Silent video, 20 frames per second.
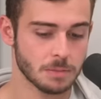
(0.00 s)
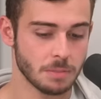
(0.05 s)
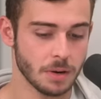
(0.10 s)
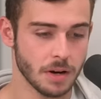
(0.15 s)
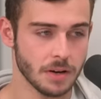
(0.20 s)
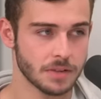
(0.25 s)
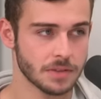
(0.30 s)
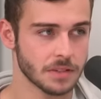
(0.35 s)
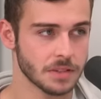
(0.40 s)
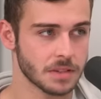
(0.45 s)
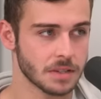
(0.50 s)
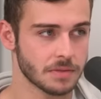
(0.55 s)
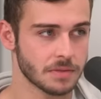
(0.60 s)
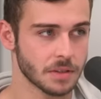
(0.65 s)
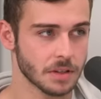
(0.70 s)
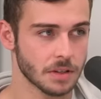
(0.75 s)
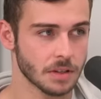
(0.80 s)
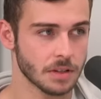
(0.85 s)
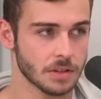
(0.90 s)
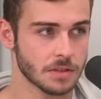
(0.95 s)
birth
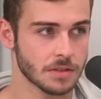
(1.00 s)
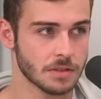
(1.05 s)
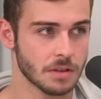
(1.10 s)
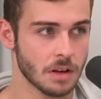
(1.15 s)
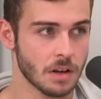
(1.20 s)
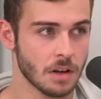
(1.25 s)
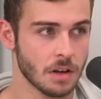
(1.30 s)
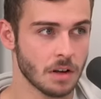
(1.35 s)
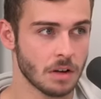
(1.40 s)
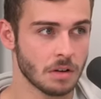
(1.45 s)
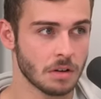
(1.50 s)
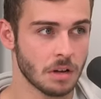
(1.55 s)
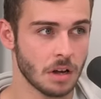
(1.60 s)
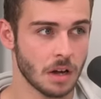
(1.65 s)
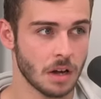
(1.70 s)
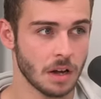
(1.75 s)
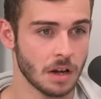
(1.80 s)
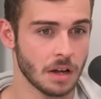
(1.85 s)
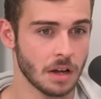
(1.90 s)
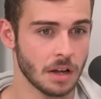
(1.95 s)
certificates.
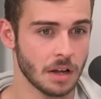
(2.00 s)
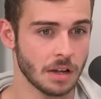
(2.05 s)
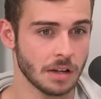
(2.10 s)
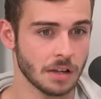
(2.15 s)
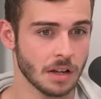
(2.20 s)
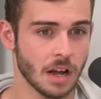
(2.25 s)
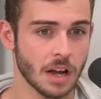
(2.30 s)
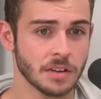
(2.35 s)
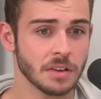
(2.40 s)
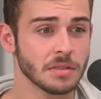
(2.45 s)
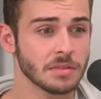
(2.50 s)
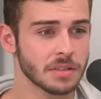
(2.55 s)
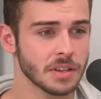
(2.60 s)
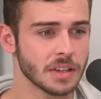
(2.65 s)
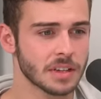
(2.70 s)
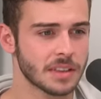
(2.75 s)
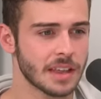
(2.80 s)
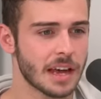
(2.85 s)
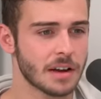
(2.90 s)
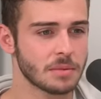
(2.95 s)
I I don't
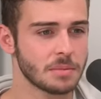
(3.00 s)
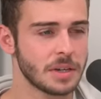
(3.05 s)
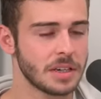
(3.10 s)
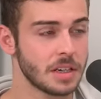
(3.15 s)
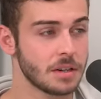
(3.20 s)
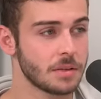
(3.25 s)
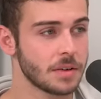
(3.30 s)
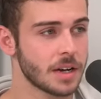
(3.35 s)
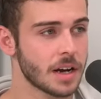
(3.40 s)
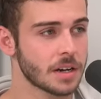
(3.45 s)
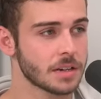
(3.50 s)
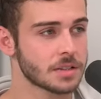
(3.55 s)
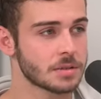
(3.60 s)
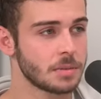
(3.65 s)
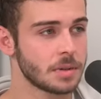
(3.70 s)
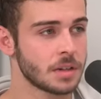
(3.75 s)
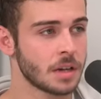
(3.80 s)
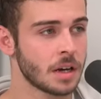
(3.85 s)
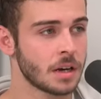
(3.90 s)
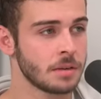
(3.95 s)
think their immediate reaction
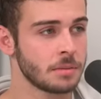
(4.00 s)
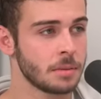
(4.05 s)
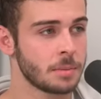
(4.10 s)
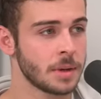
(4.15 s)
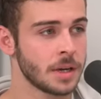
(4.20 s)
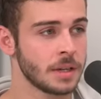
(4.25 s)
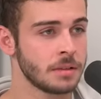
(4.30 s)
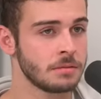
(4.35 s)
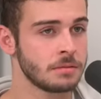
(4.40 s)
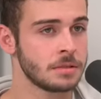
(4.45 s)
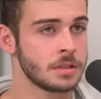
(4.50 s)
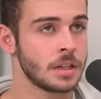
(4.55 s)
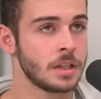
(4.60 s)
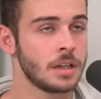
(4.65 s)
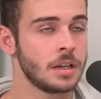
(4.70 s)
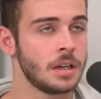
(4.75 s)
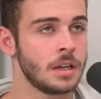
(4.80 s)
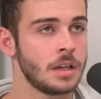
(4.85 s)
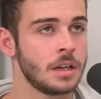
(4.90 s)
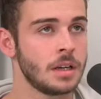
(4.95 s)
would go would be,
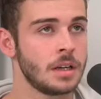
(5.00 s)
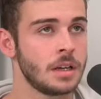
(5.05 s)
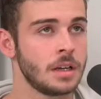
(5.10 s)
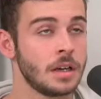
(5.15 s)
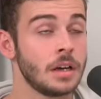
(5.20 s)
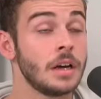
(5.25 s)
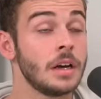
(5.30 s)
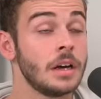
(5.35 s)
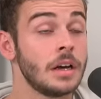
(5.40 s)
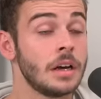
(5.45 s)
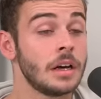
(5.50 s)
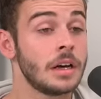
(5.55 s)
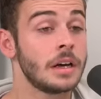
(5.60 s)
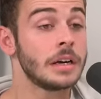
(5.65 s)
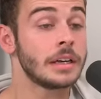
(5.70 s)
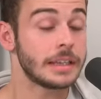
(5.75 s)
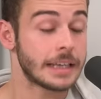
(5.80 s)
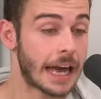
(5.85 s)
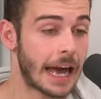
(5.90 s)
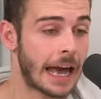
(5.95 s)

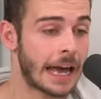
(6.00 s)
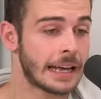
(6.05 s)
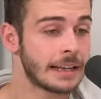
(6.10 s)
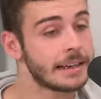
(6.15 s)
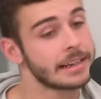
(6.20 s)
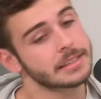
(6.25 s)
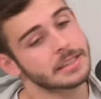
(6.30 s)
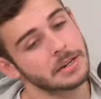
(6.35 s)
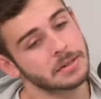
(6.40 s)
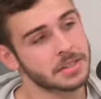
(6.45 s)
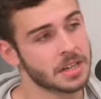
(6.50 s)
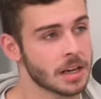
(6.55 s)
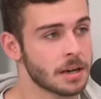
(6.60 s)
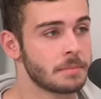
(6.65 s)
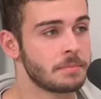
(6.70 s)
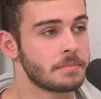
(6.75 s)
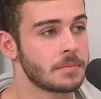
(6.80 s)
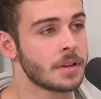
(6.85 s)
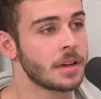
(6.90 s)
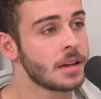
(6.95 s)
yeah, let's go see him.
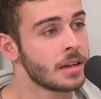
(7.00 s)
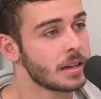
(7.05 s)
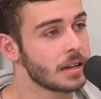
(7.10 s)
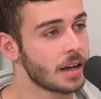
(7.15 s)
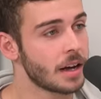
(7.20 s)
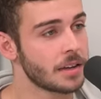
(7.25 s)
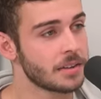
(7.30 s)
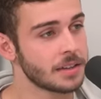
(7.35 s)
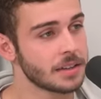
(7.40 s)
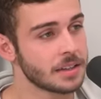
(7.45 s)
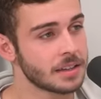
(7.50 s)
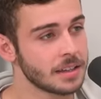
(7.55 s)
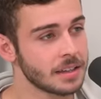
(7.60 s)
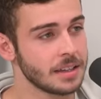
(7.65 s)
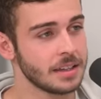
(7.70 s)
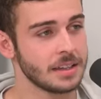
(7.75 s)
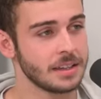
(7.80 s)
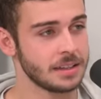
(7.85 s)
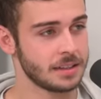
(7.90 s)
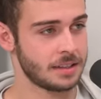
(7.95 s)
Like I think,
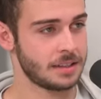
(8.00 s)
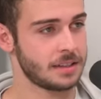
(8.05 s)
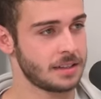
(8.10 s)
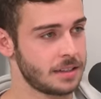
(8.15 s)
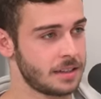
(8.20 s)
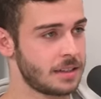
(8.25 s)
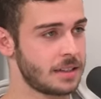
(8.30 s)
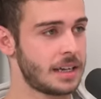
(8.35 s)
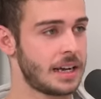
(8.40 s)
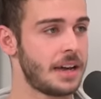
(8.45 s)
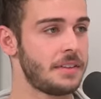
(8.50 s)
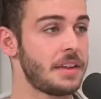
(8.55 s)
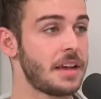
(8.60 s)
and